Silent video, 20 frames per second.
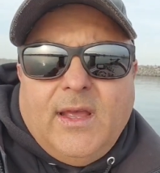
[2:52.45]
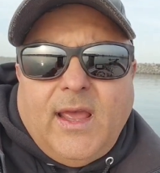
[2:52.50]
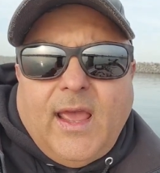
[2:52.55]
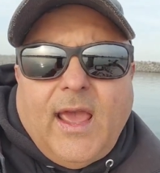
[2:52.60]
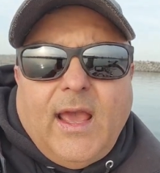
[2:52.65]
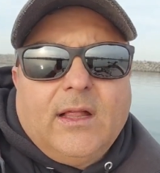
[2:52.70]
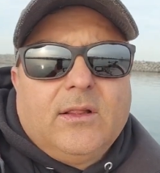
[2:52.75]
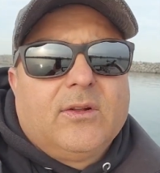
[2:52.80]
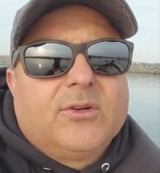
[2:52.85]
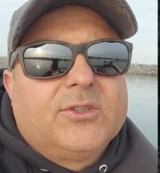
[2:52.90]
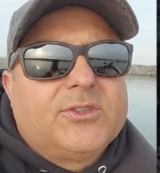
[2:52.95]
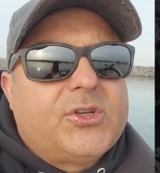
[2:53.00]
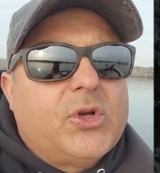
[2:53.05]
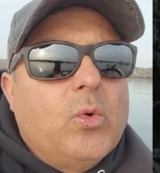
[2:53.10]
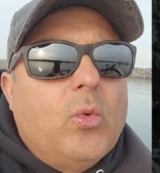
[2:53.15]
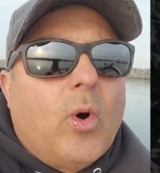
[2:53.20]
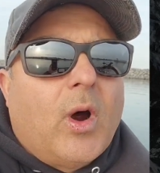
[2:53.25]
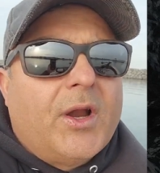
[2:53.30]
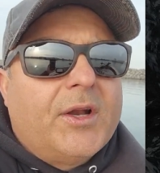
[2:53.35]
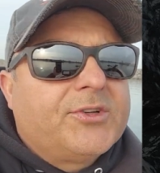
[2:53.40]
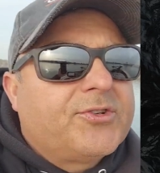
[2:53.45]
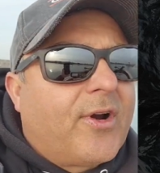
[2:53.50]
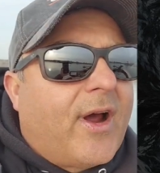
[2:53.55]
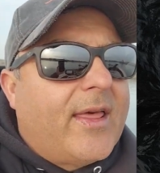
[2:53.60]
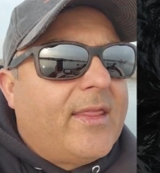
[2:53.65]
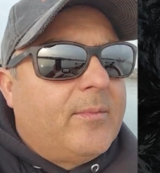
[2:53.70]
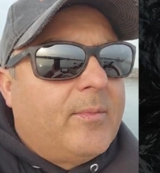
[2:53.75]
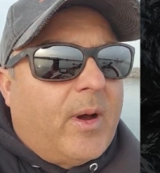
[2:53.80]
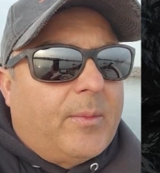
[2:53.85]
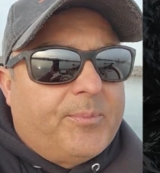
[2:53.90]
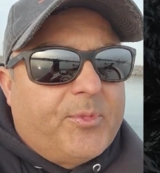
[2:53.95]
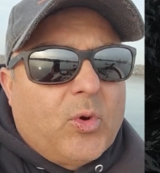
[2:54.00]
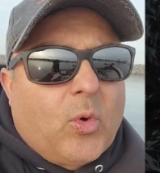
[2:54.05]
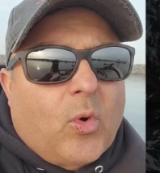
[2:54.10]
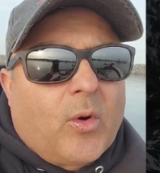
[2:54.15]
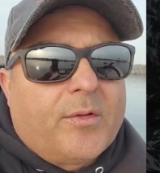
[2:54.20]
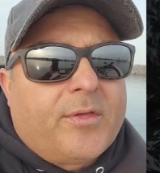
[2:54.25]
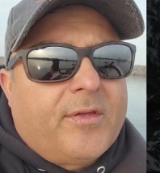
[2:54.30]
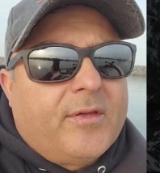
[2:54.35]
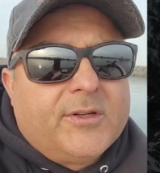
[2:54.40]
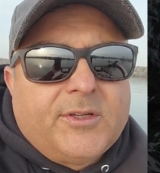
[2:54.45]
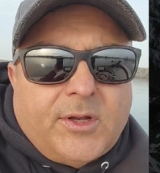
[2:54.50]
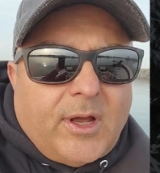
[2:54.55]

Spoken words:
anglers who want to try them up north.